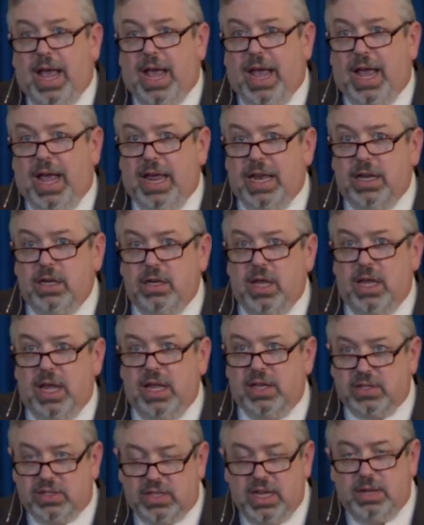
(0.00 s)
And
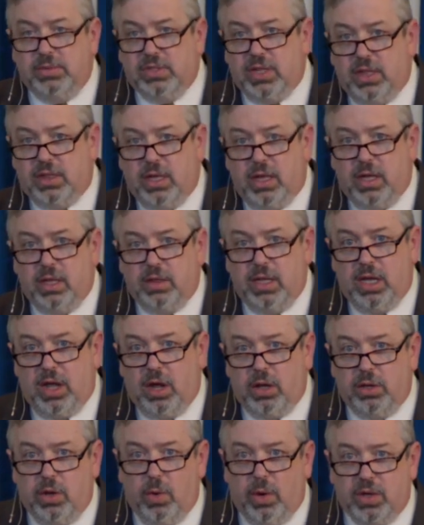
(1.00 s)
it seems that
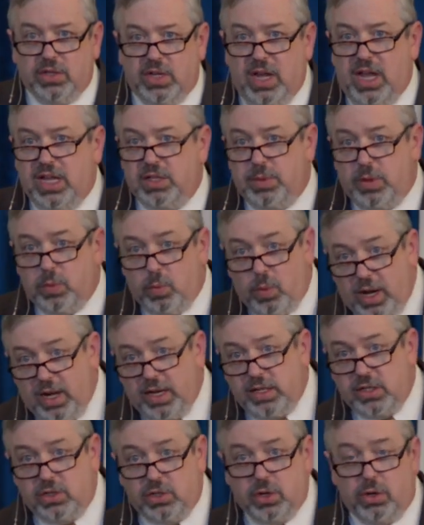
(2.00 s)
the URC has been
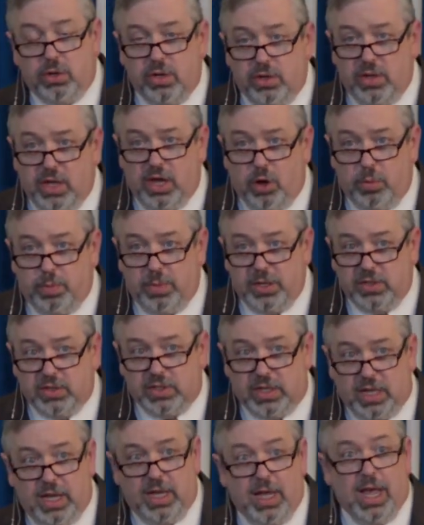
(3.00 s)
willing to turn to the
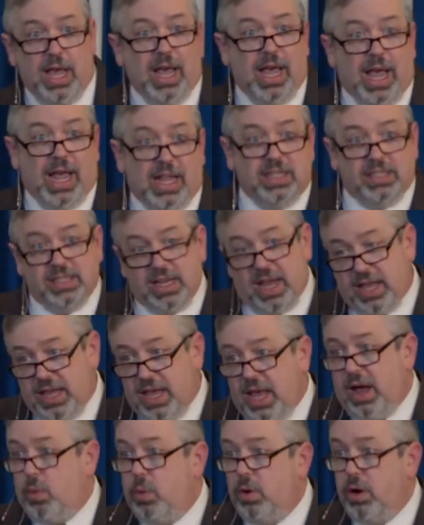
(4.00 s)
OPC and say,
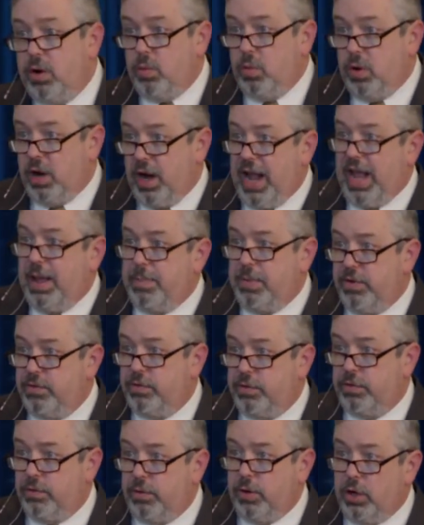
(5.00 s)
yeah, we're happy
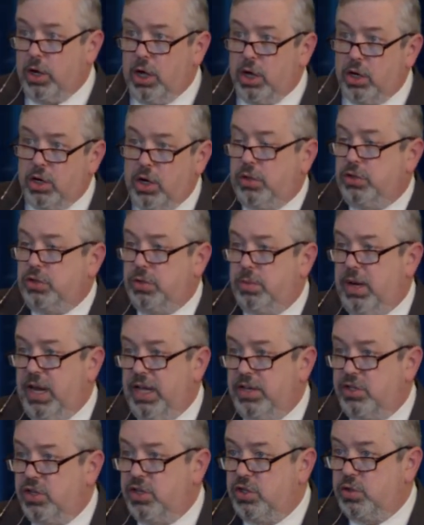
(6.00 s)
for closer
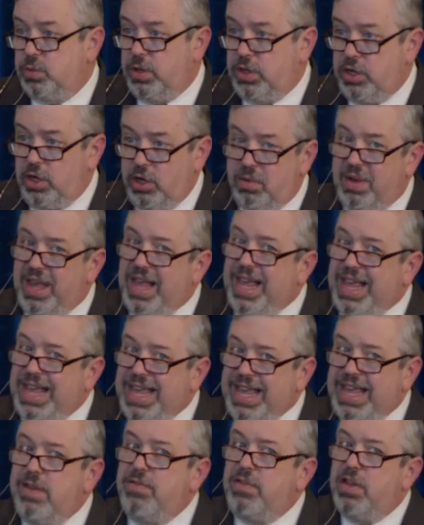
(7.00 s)
relations with you,
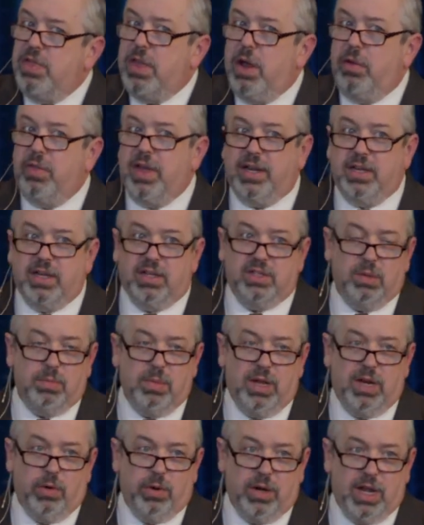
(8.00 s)
even though that
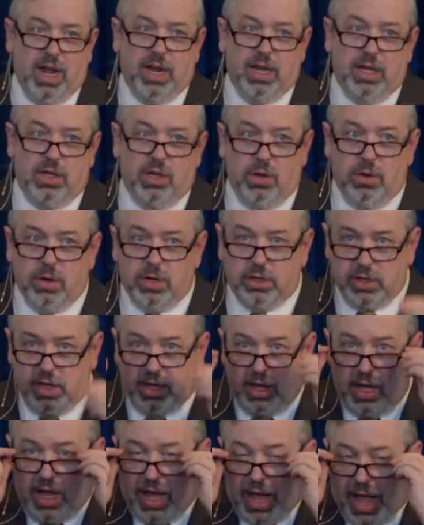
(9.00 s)
doesn't mean organic
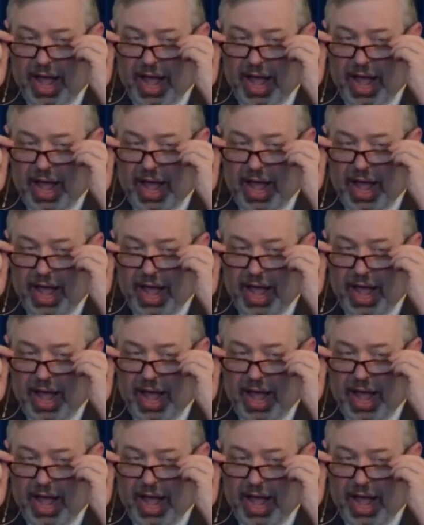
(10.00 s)
unity.